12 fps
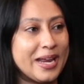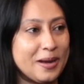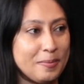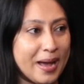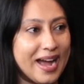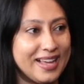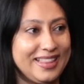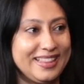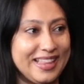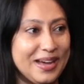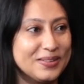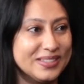aback that
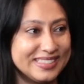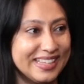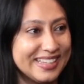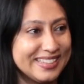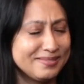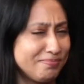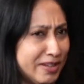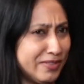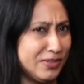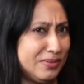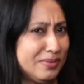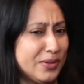was like,
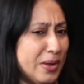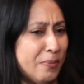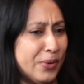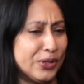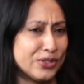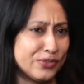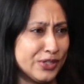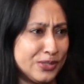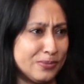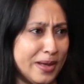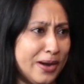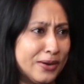maybe embryos freeze
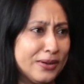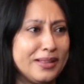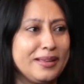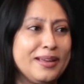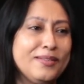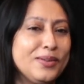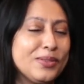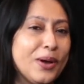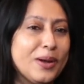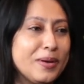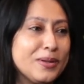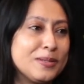better. Like, have you thought
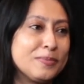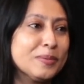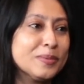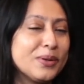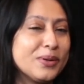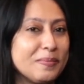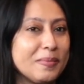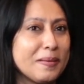about a sperm donor? I'm like,